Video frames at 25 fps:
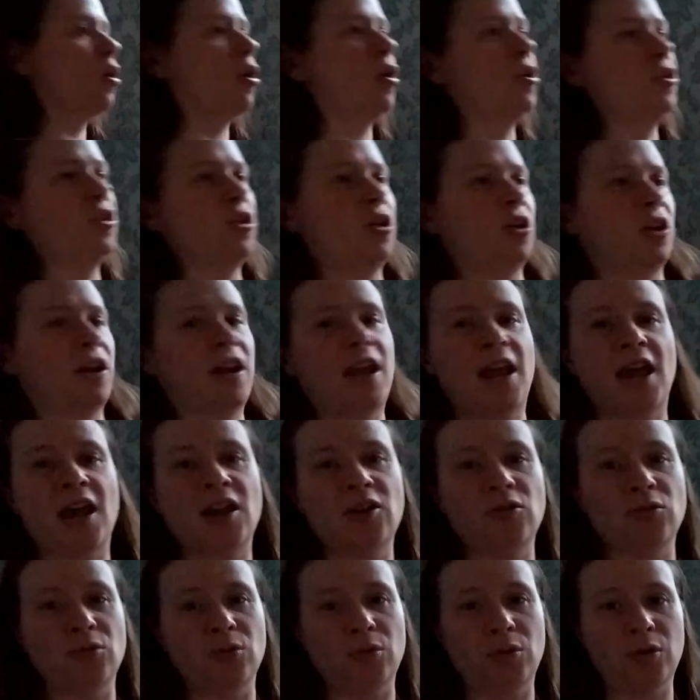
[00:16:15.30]
on your
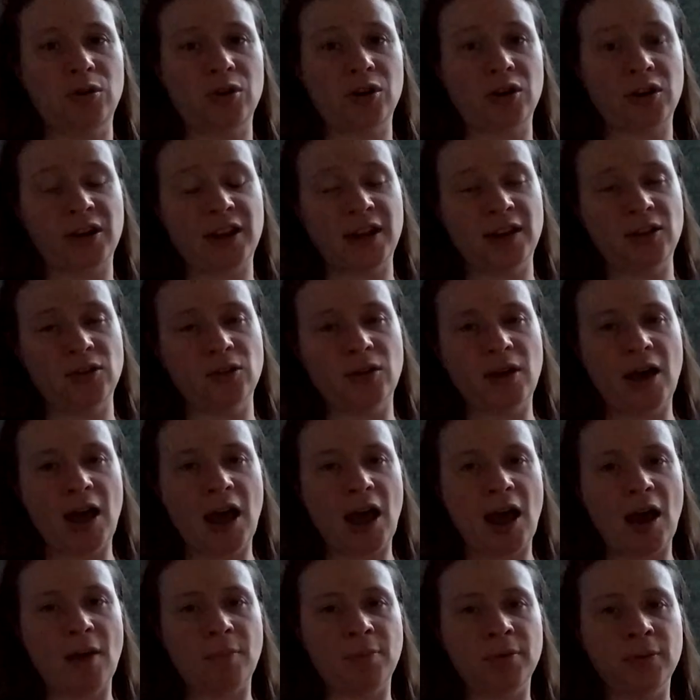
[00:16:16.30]
Kindle or your Kindle
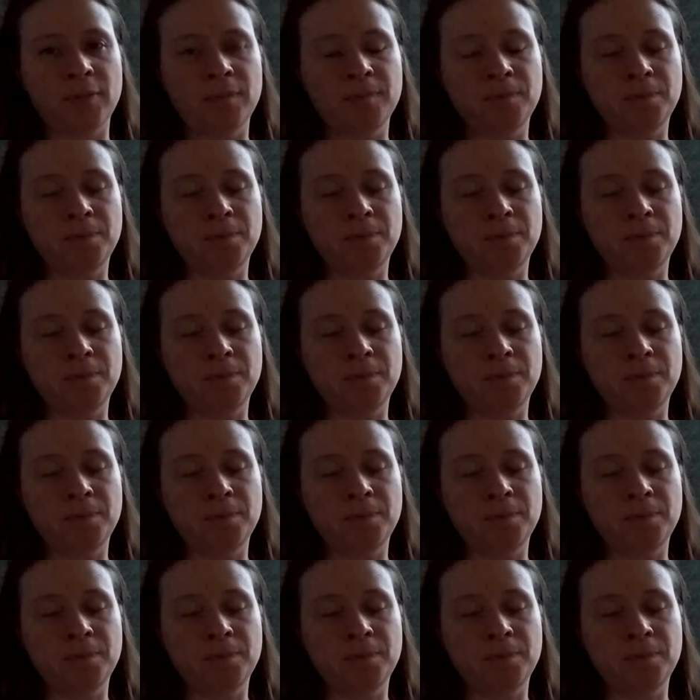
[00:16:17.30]
app